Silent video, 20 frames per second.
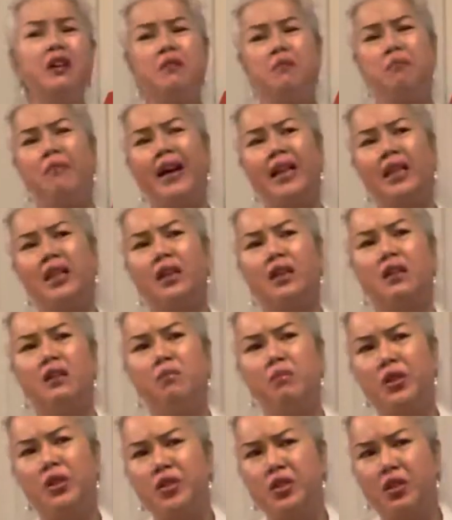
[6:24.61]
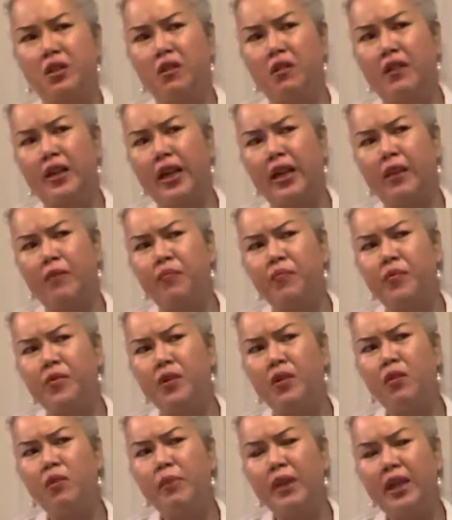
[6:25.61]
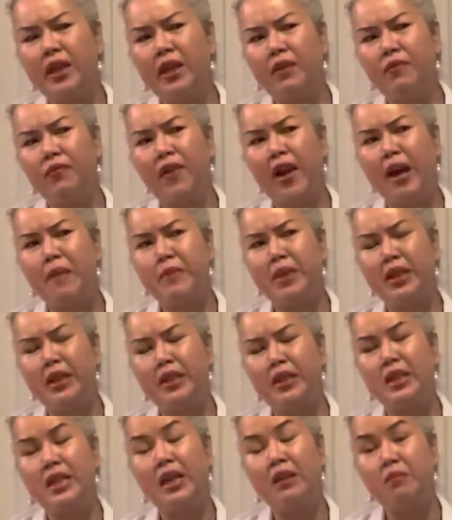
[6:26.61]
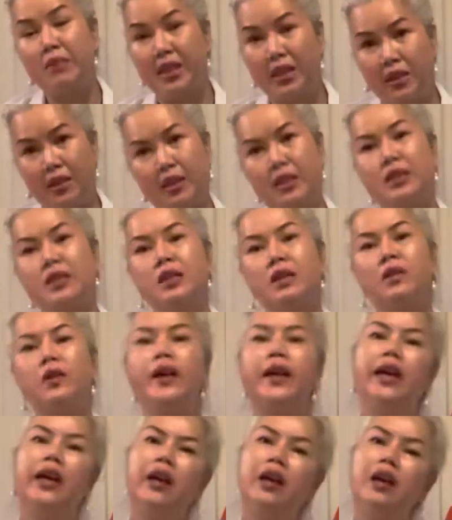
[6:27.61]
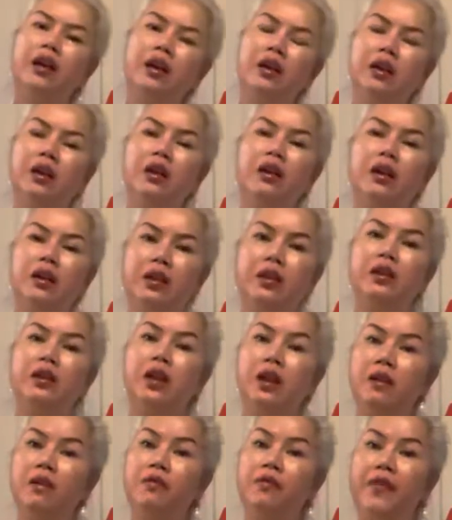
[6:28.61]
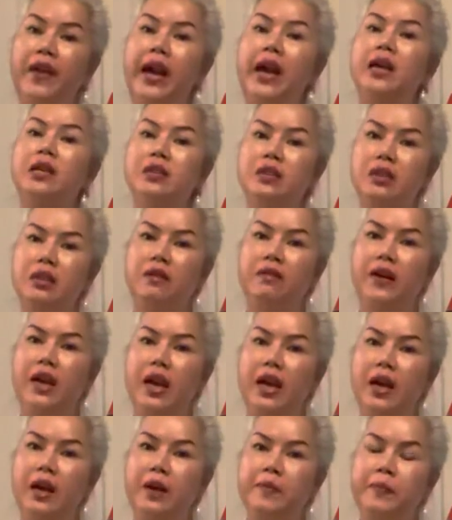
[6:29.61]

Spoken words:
But the commercial, like 2 minutes, 5 minutes, 10 minutes, is okay. You know, fair and square.